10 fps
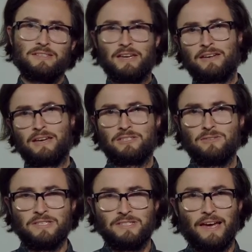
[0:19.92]
as
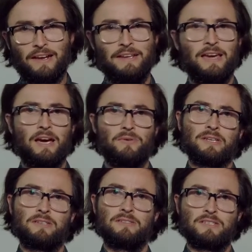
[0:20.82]
to exactly how it
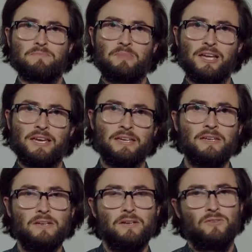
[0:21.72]
can display
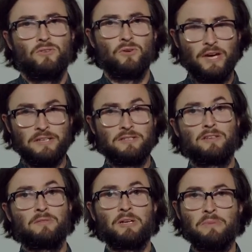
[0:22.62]
your
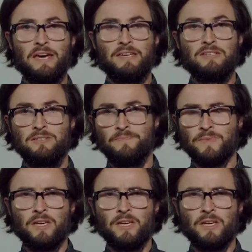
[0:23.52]
HTML page.